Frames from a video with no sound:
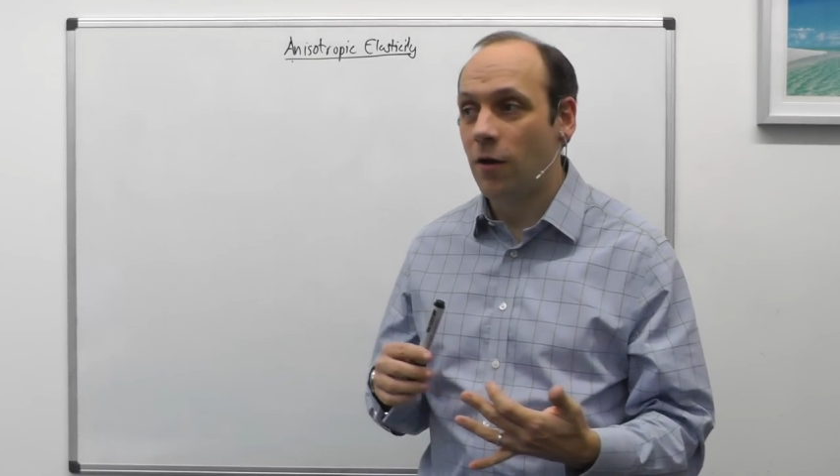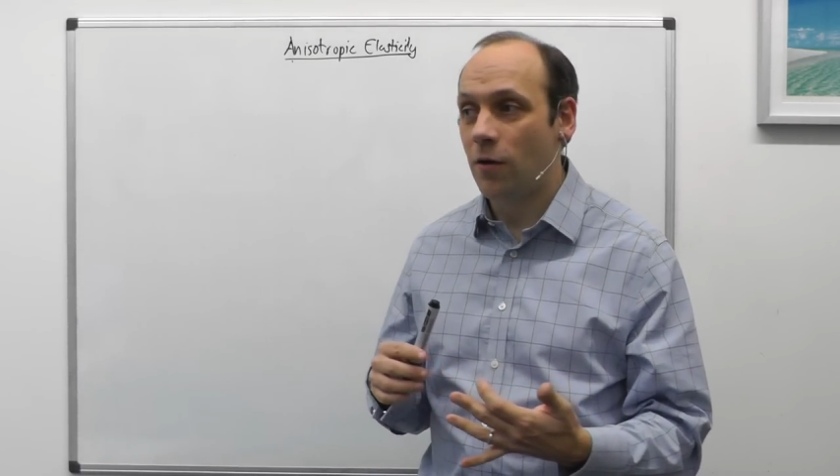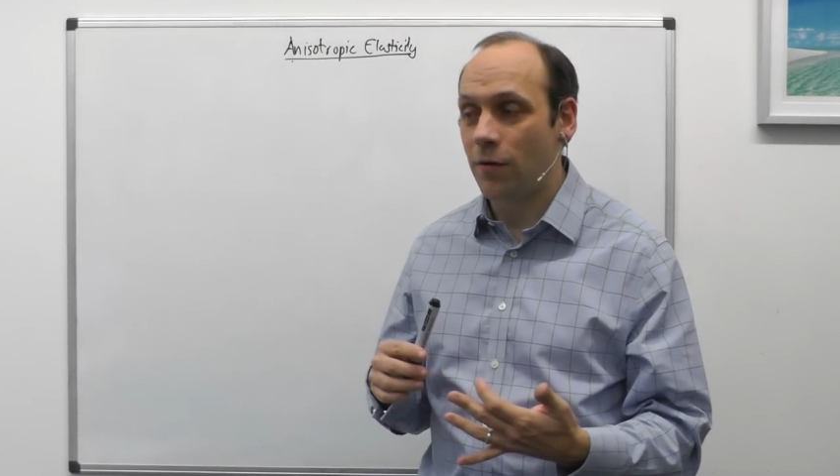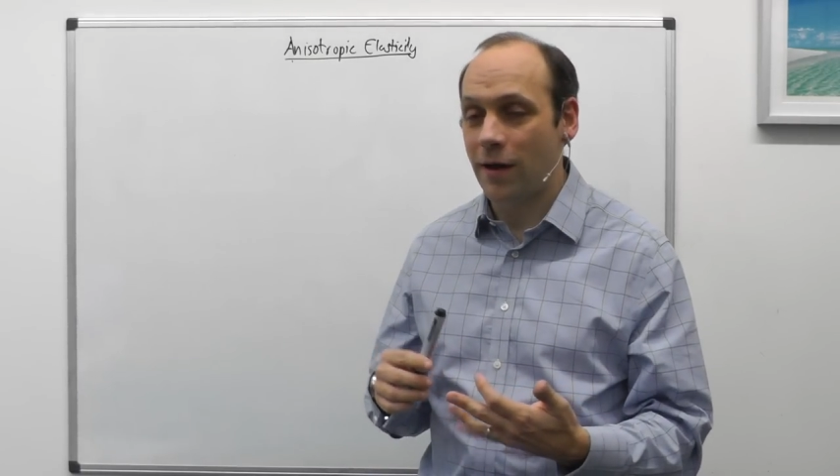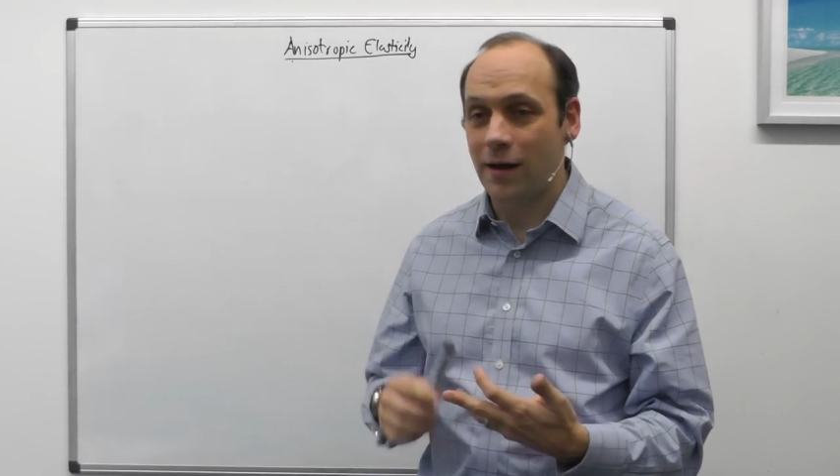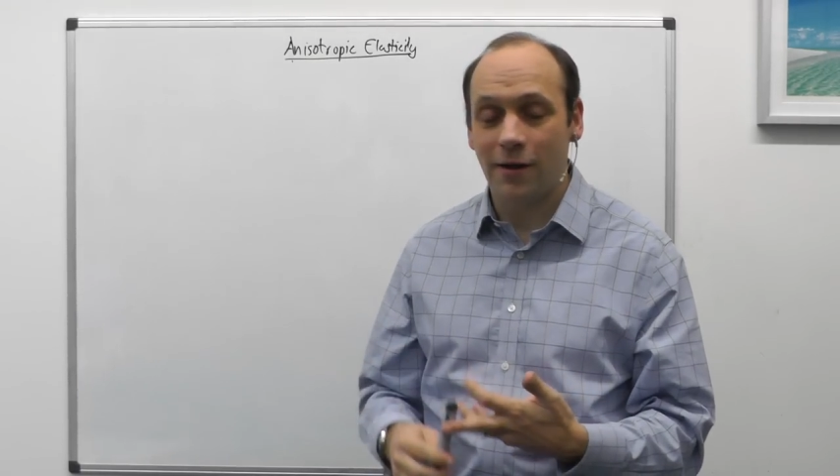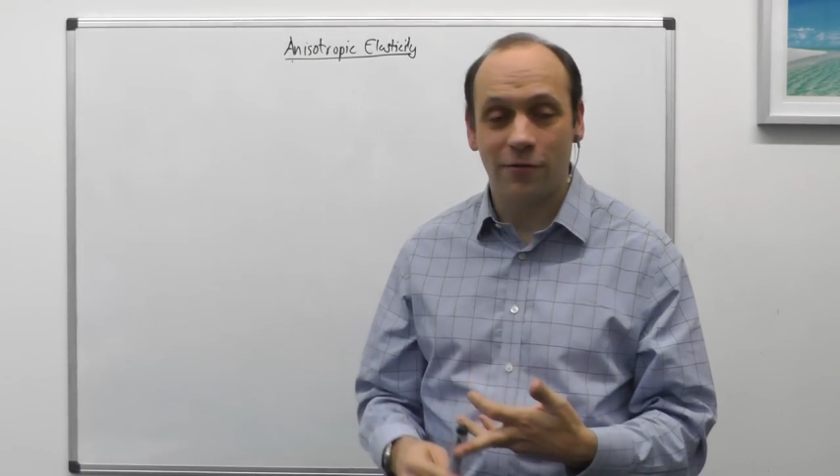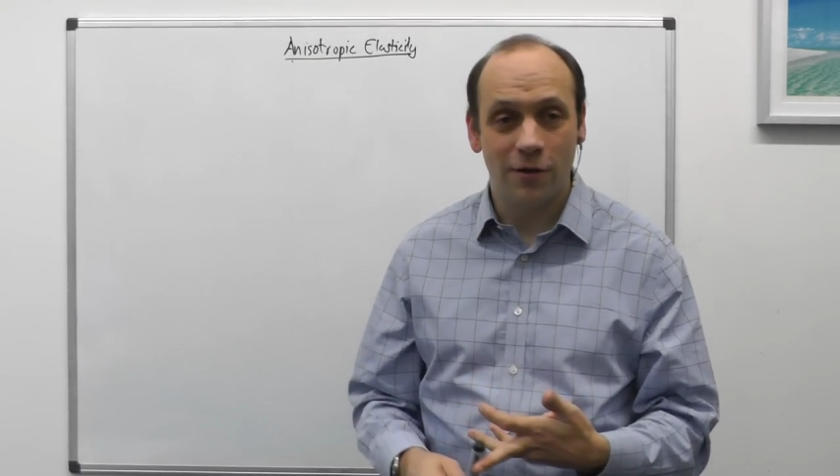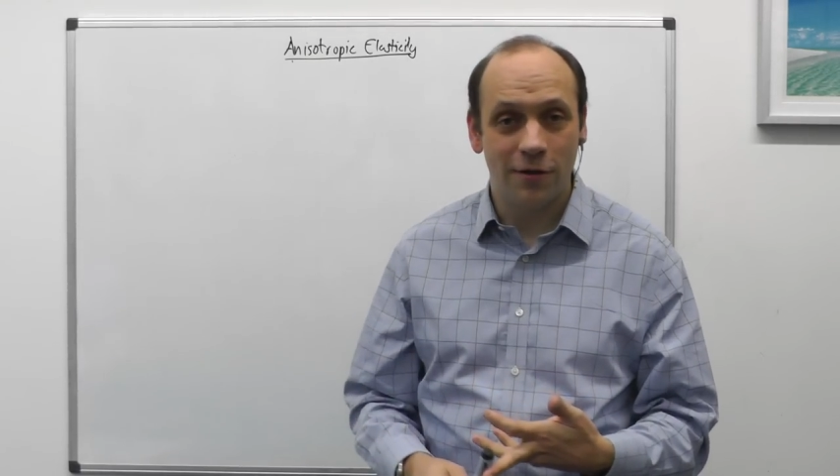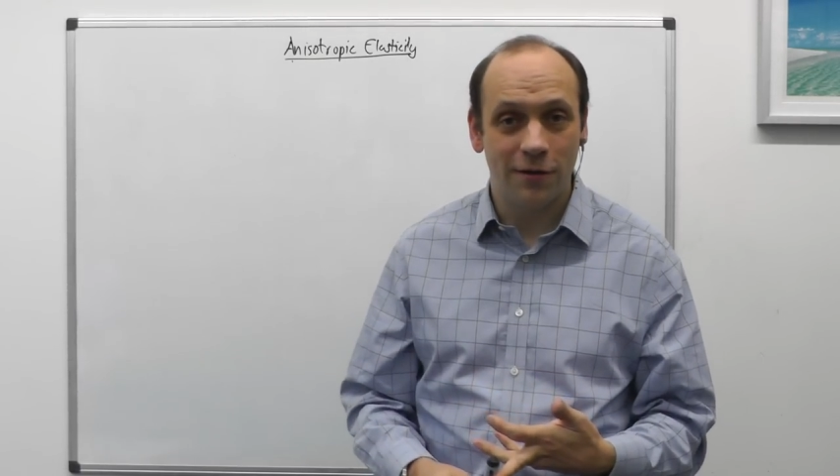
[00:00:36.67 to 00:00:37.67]
or their
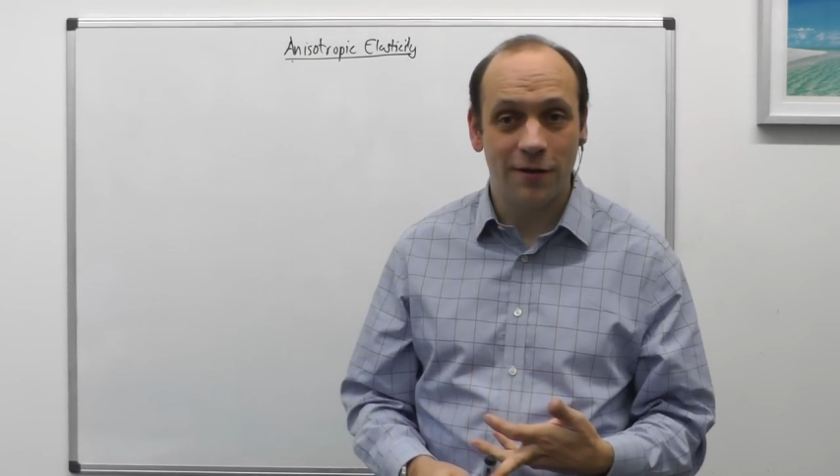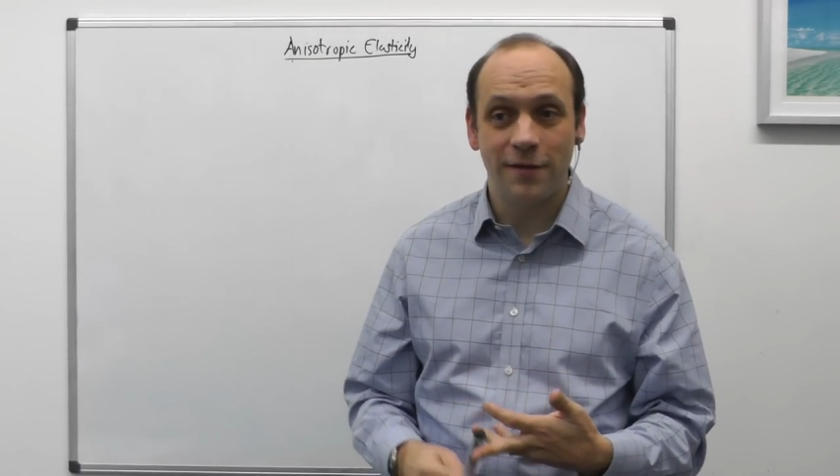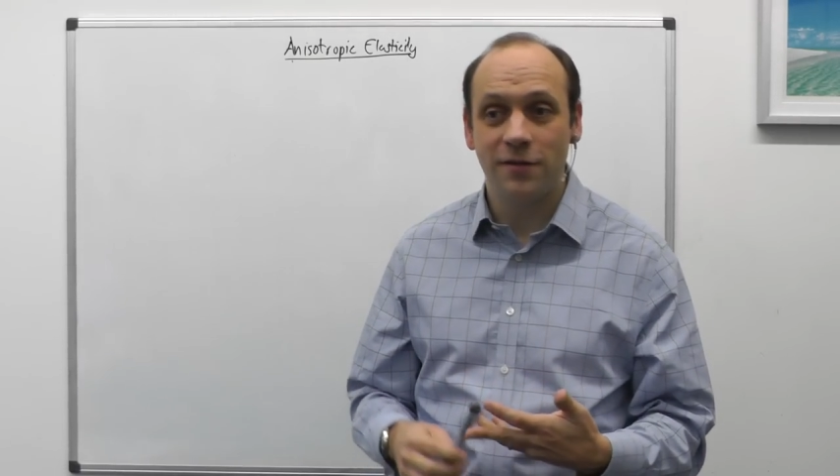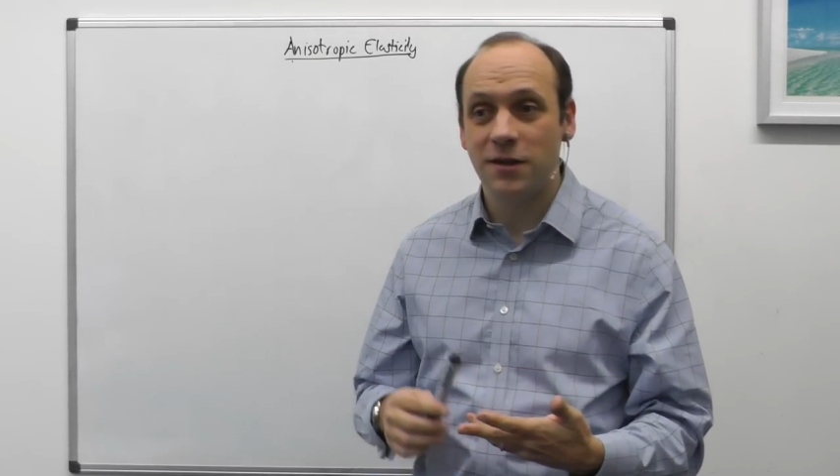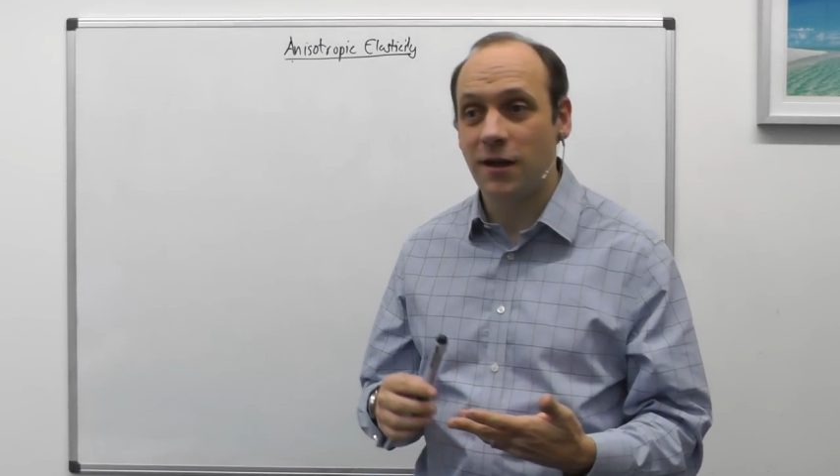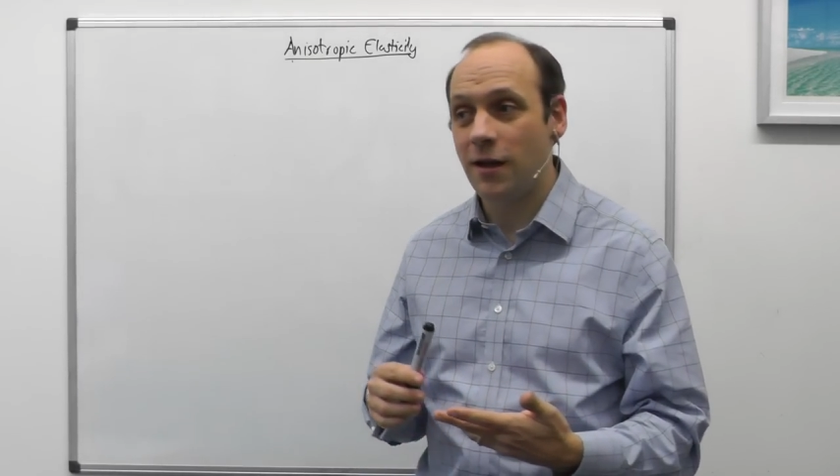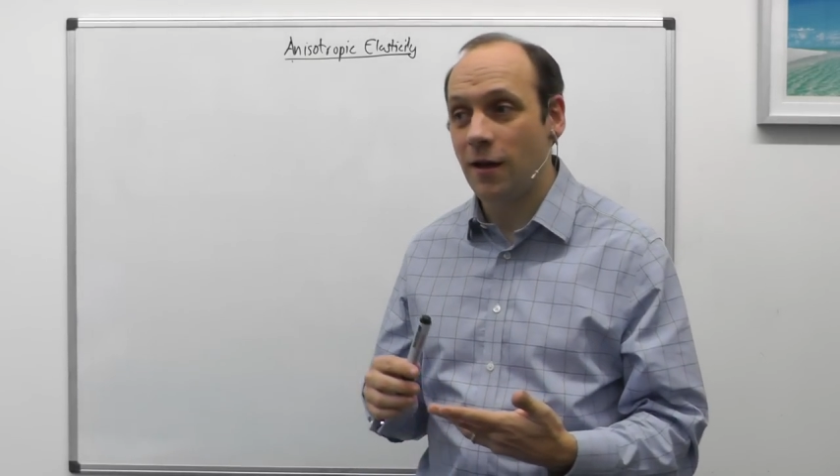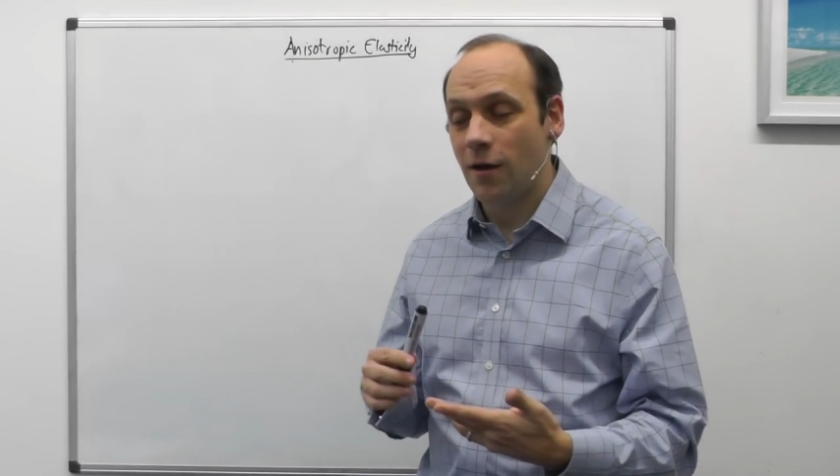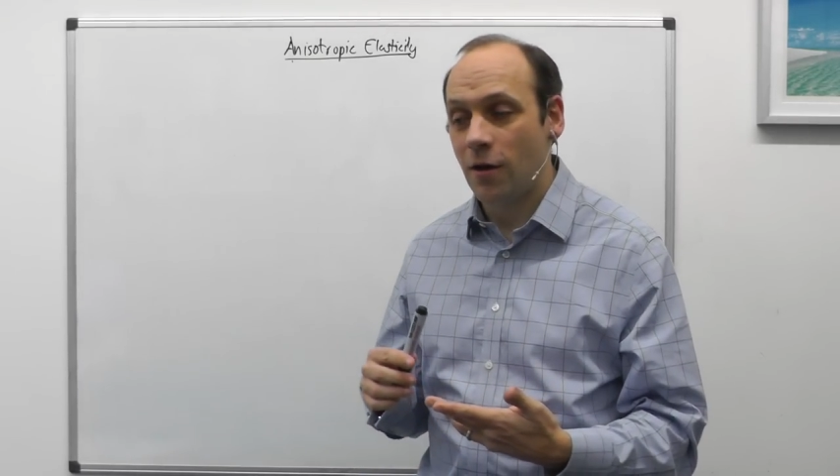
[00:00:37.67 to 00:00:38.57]
electroconductivity